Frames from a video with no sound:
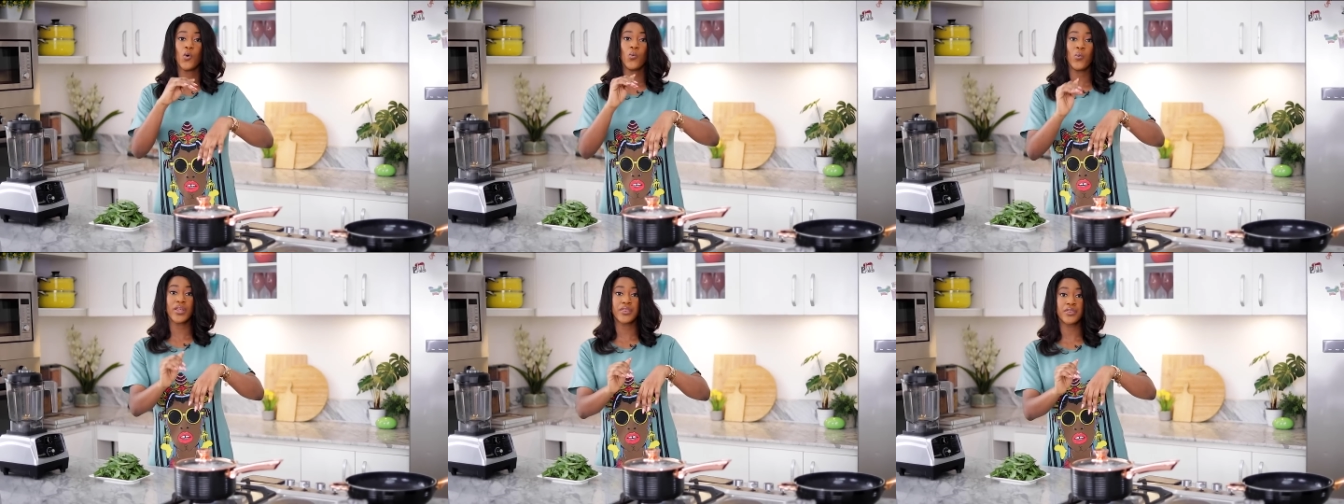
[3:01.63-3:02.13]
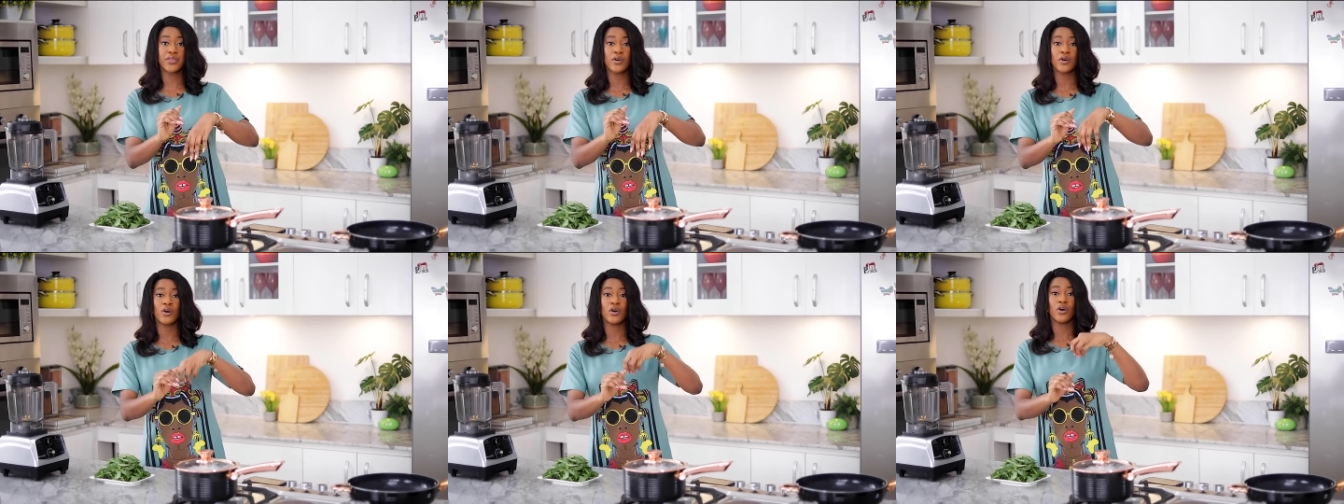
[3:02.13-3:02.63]
with
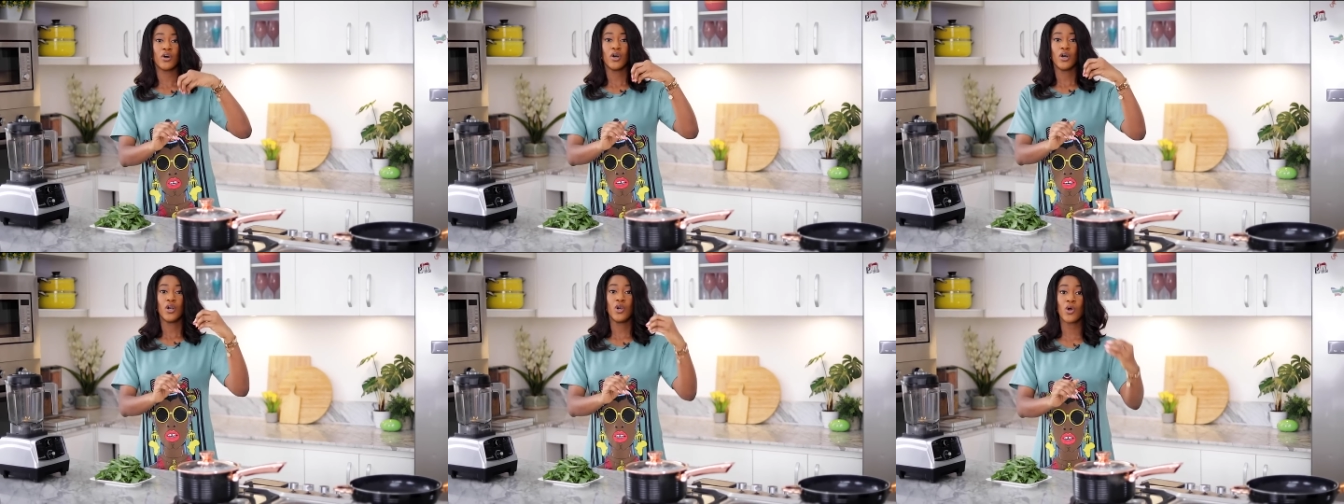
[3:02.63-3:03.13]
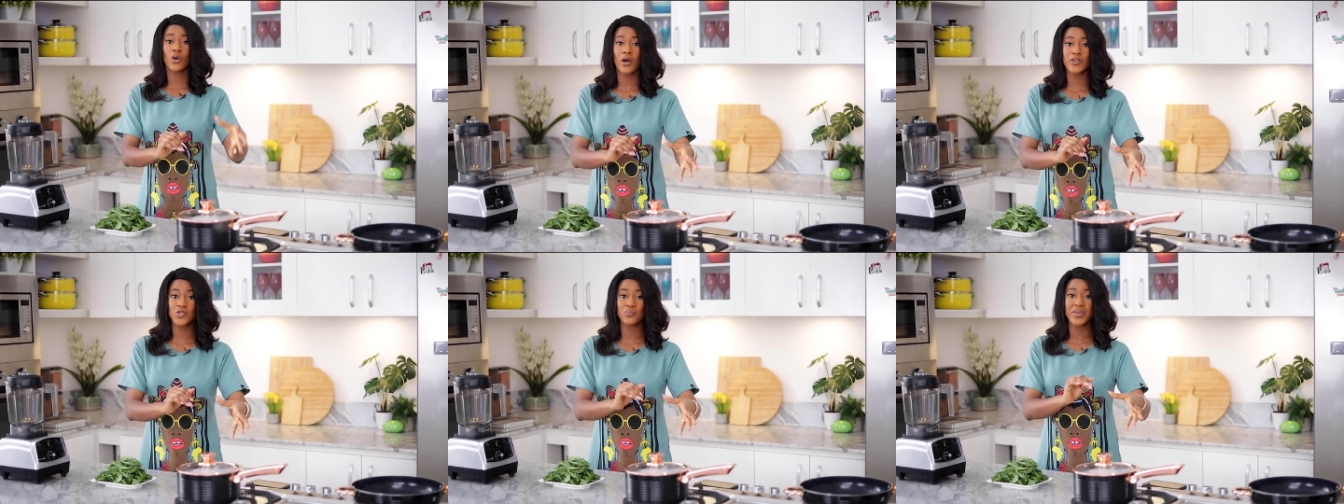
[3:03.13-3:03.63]
the
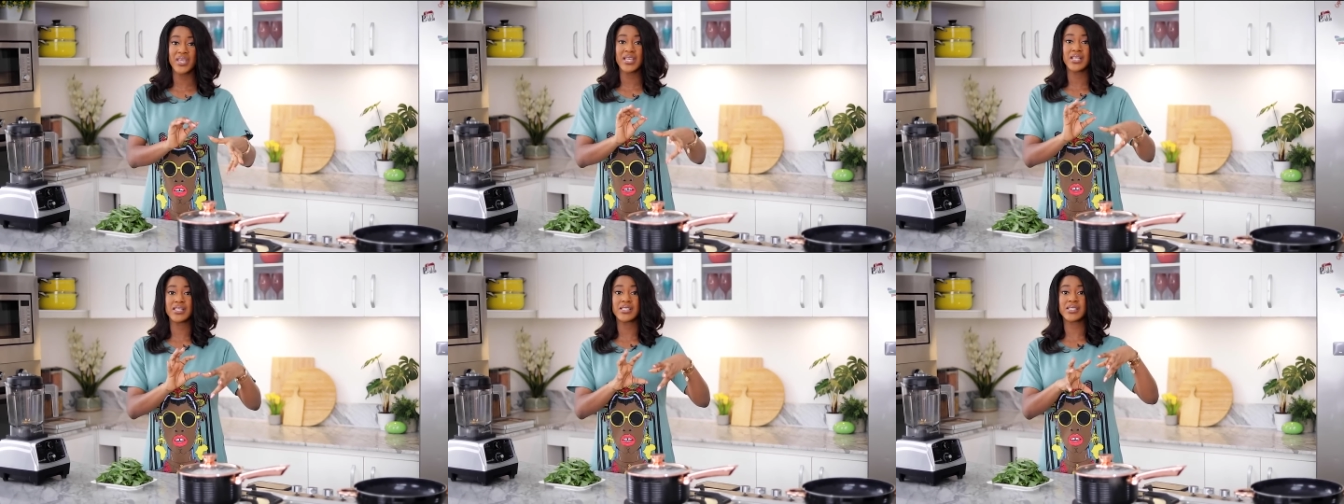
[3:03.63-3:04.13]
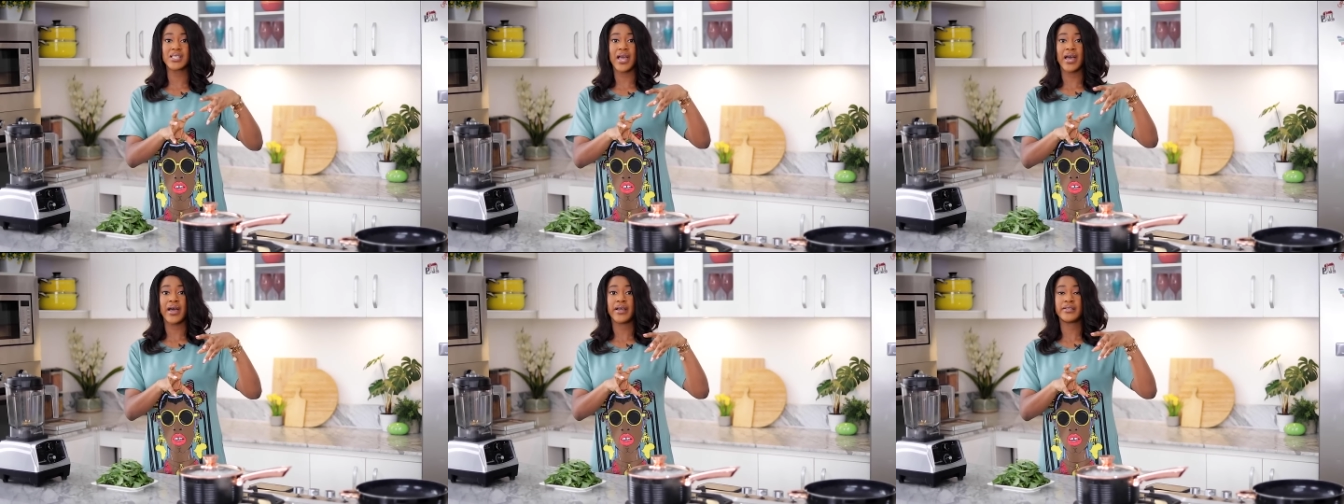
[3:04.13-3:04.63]
locust beans
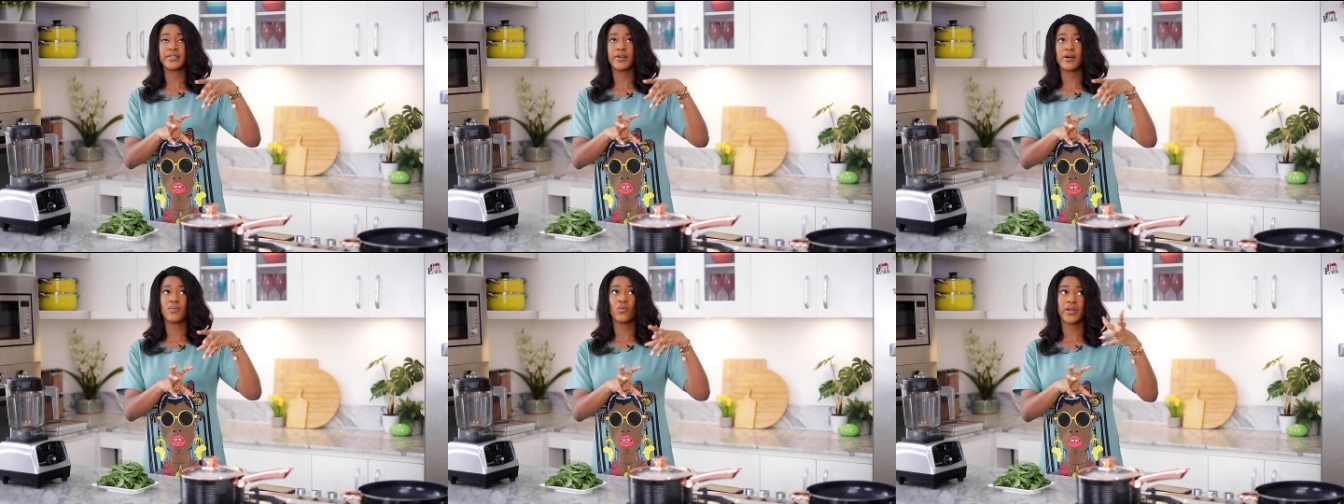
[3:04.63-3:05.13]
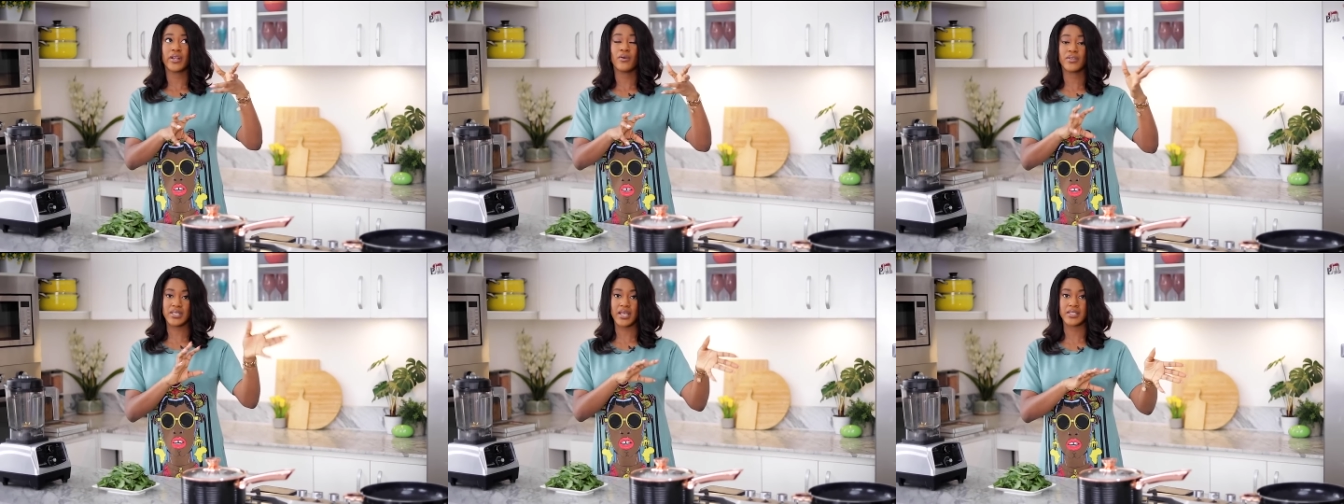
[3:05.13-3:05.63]
and um, what
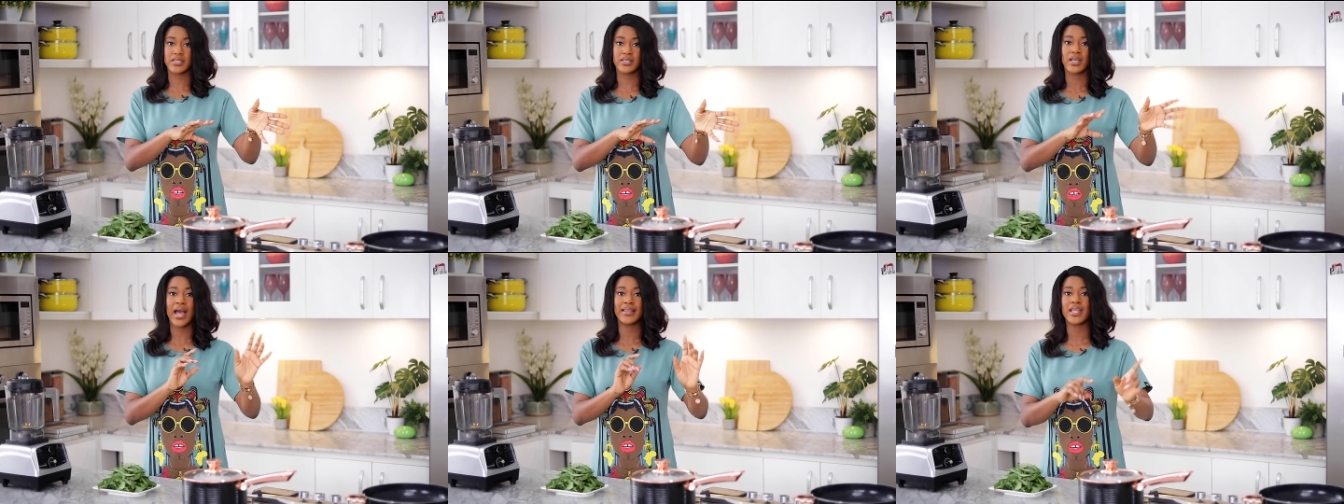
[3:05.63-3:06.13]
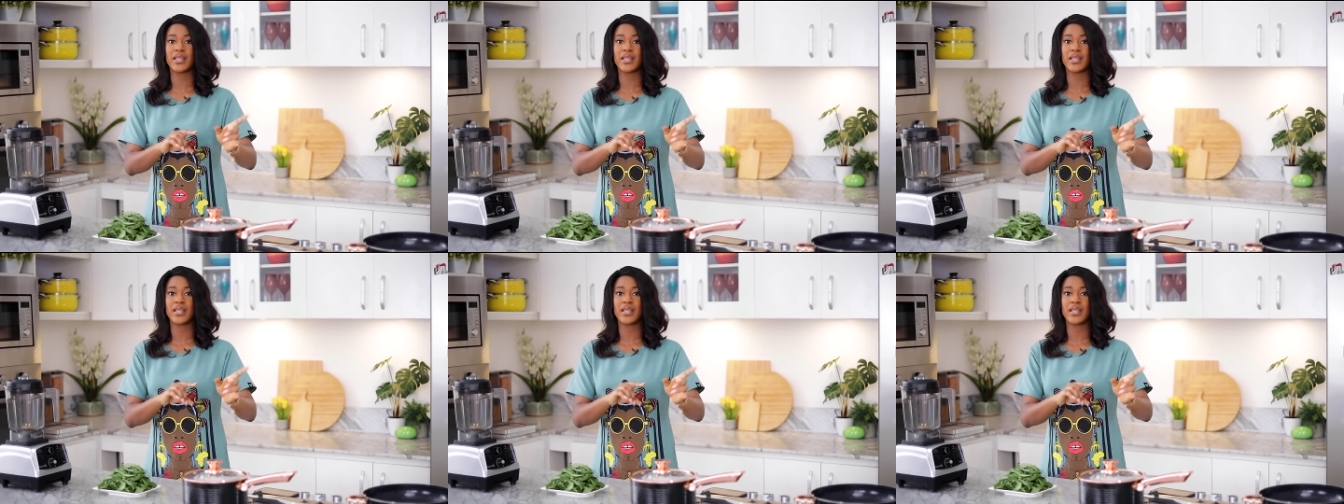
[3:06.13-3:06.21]
else? Yes, and